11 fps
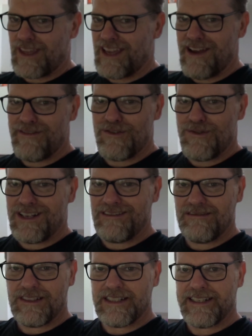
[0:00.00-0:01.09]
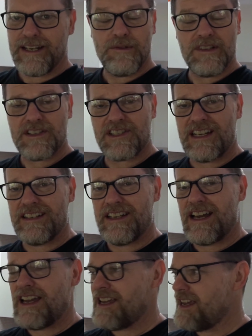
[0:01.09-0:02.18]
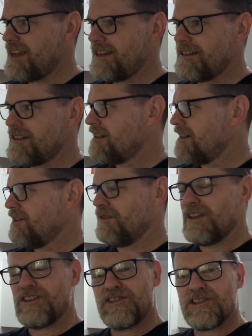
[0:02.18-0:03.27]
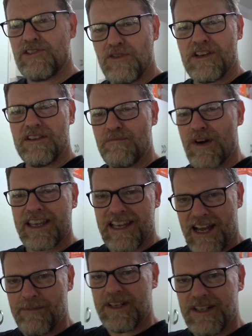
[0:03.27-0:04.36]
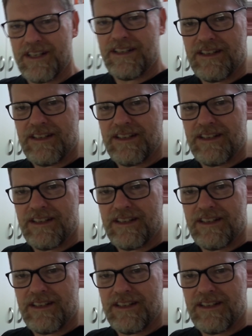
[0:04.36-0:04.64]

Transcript: Hi everyone, well it's Sunday and I was just looking in my cupboard